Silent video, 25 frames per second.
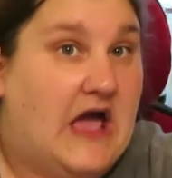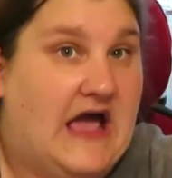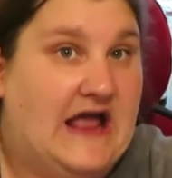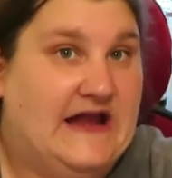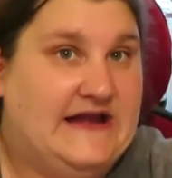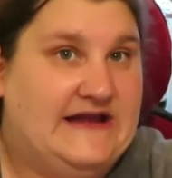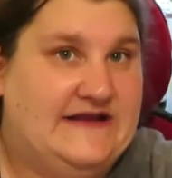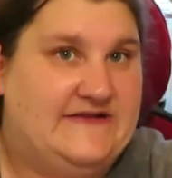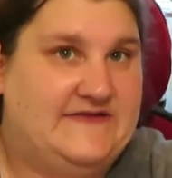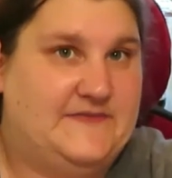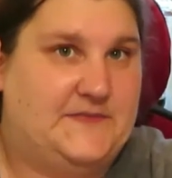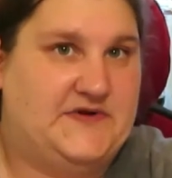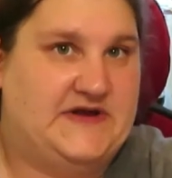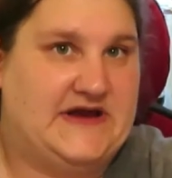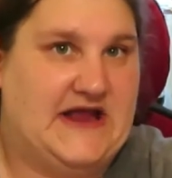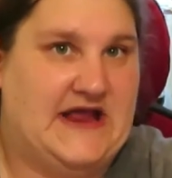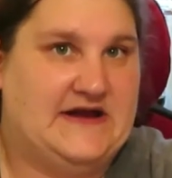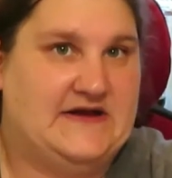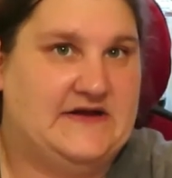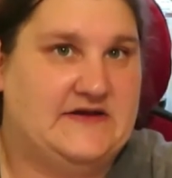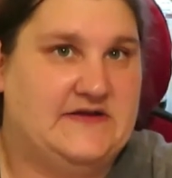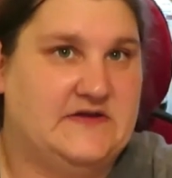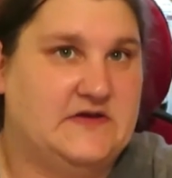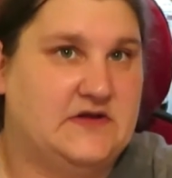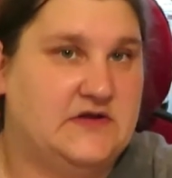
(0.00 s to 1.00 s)
I need to
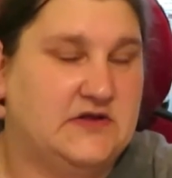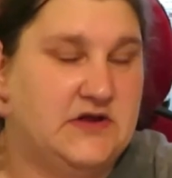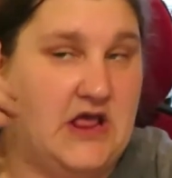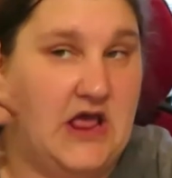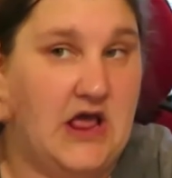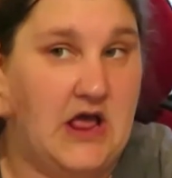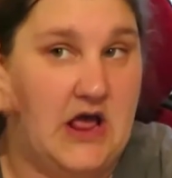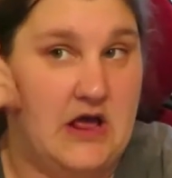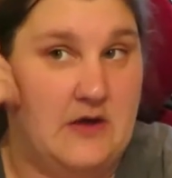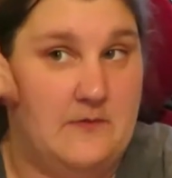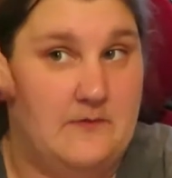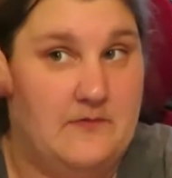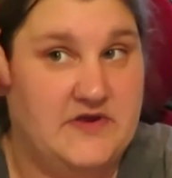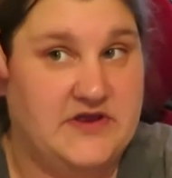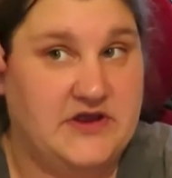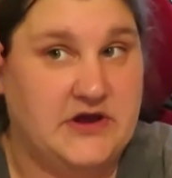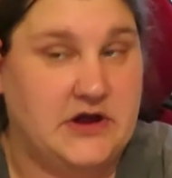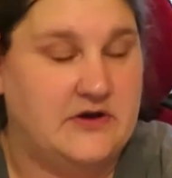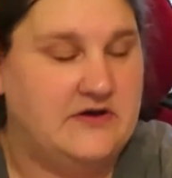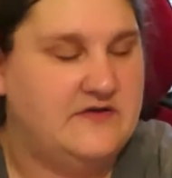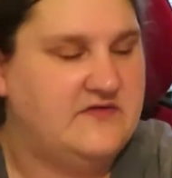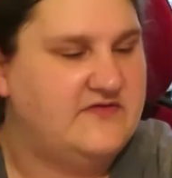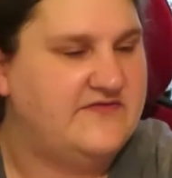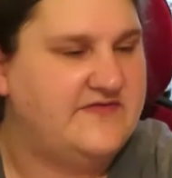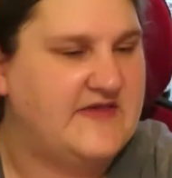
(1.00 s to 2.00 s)
protect, um, you
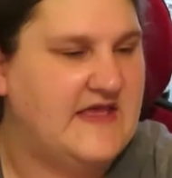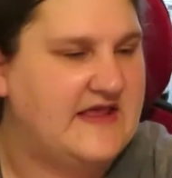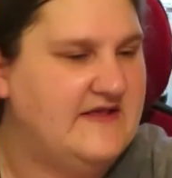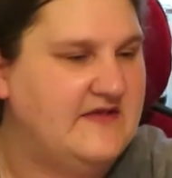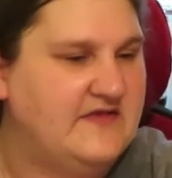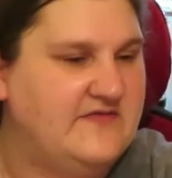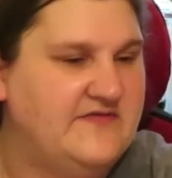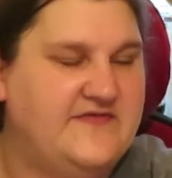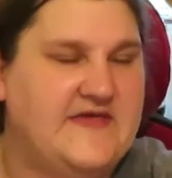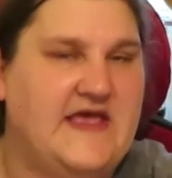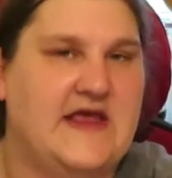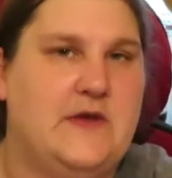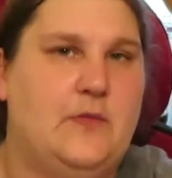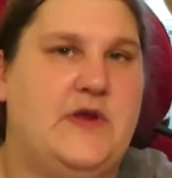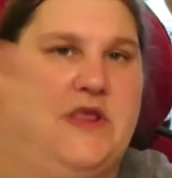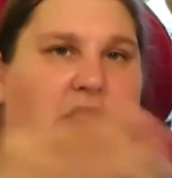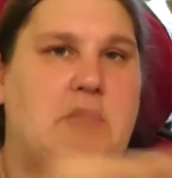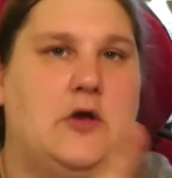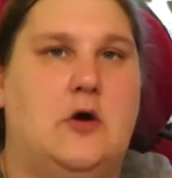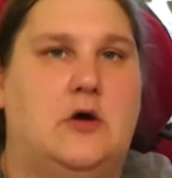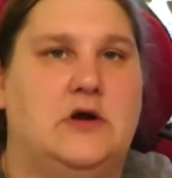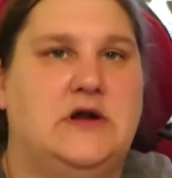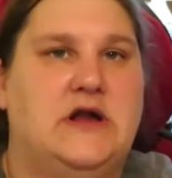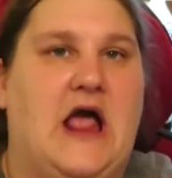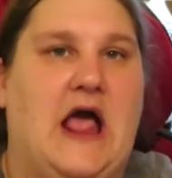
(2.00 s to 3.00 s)
know, say, say we'd
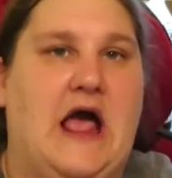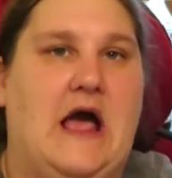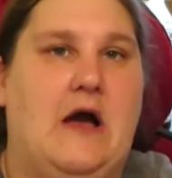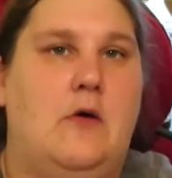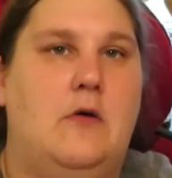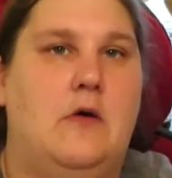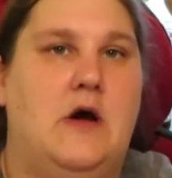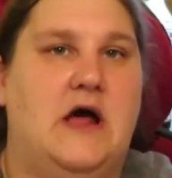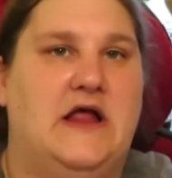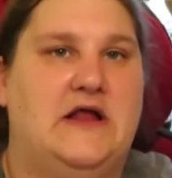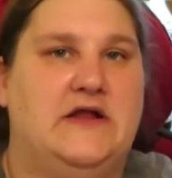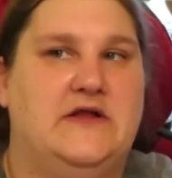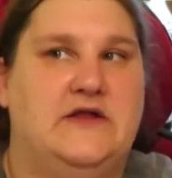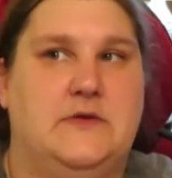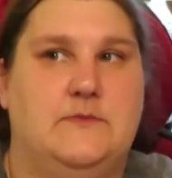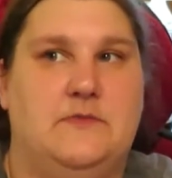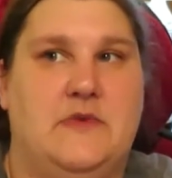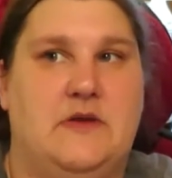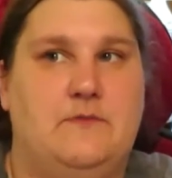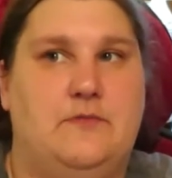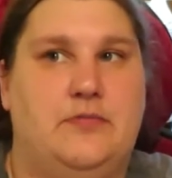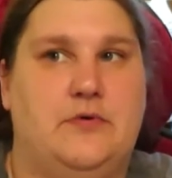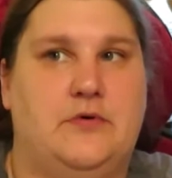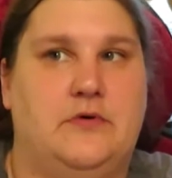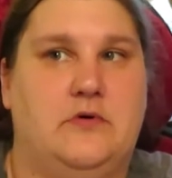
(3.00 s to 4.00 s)
gone out and a
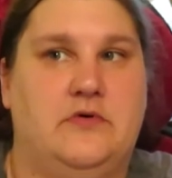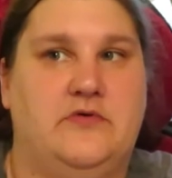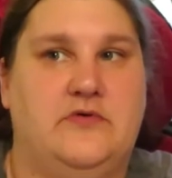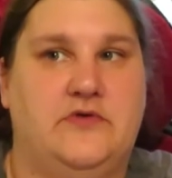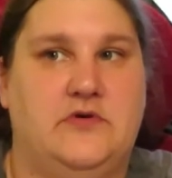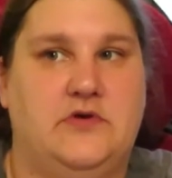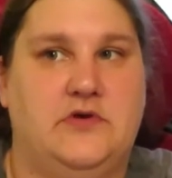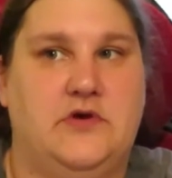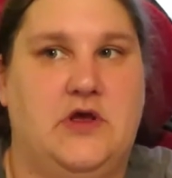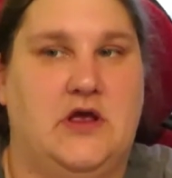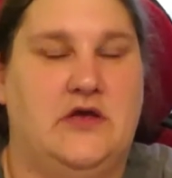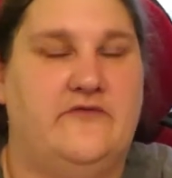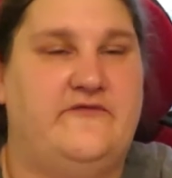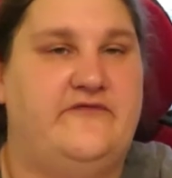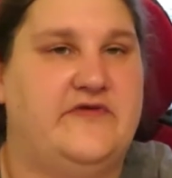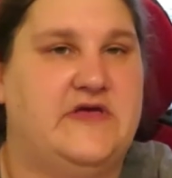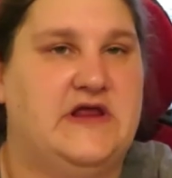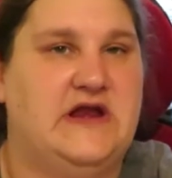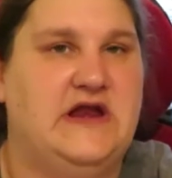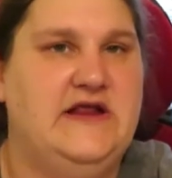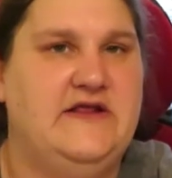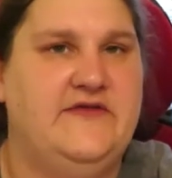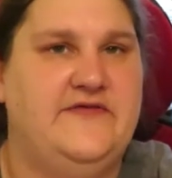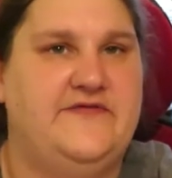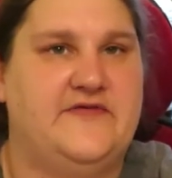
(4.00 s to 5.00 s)
member of
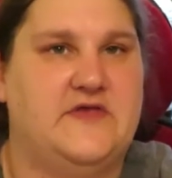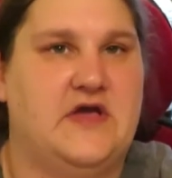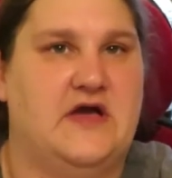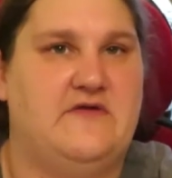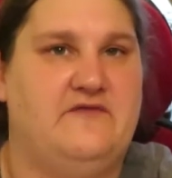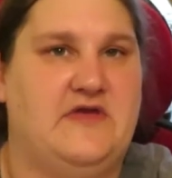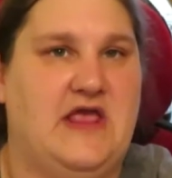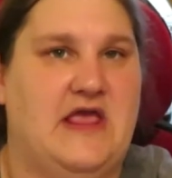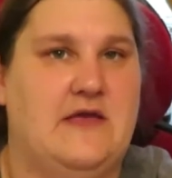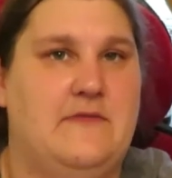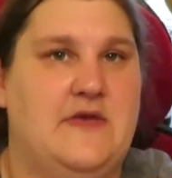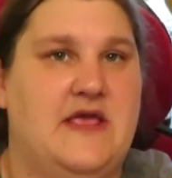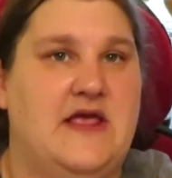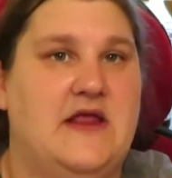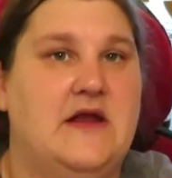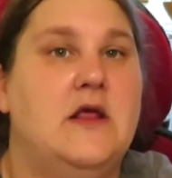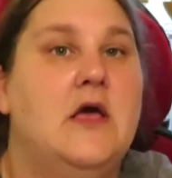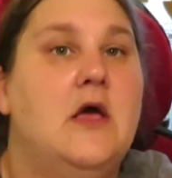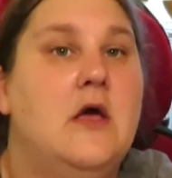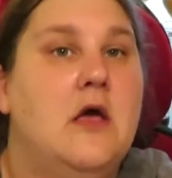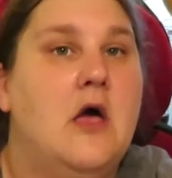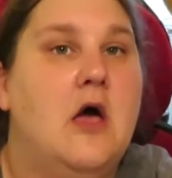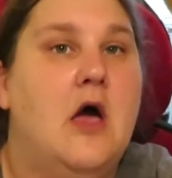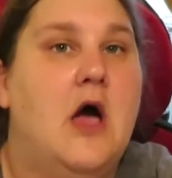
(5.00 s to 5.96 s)
cleaning staff came in